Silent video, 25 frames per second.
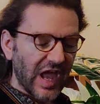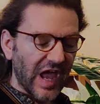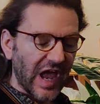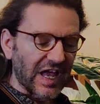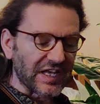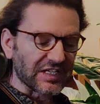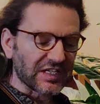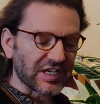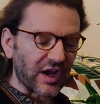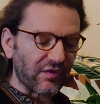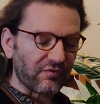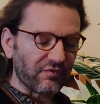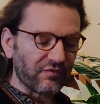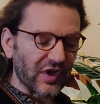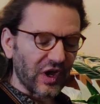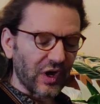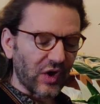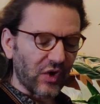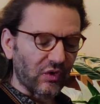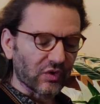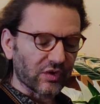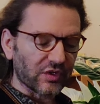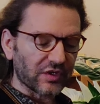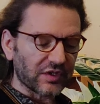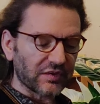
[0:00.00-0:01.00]
As I
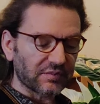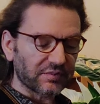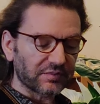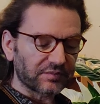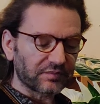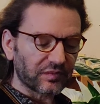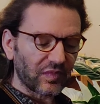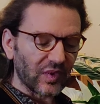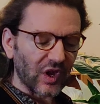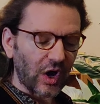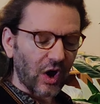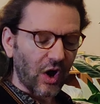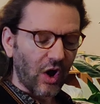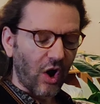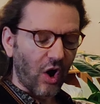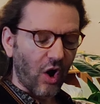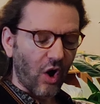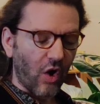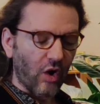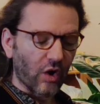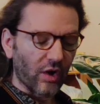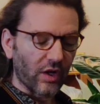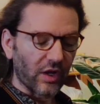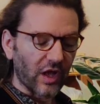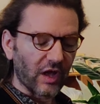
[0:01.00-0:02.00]
felt,
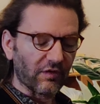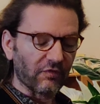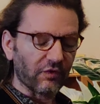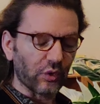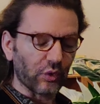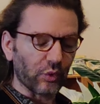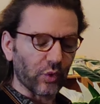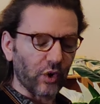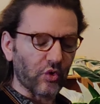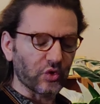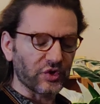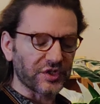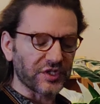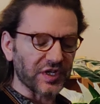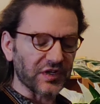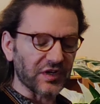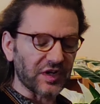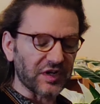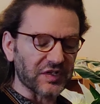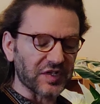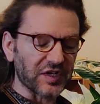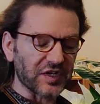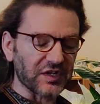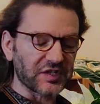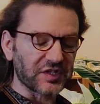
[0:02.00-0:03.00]
all of the
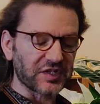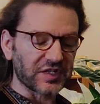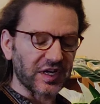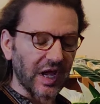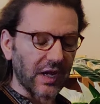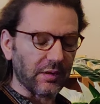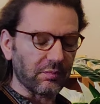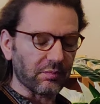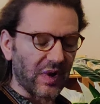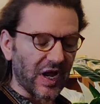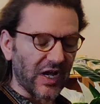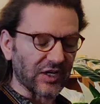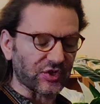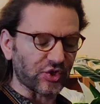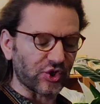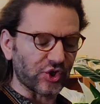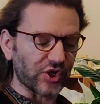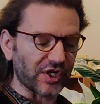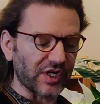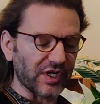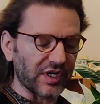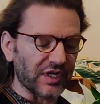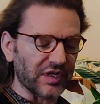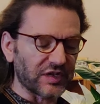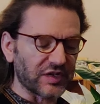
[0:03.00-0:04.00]
rosiness escaped my
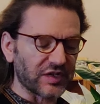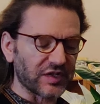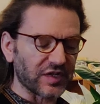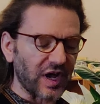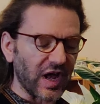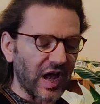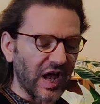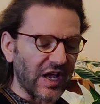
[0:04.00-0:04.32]
cheeks.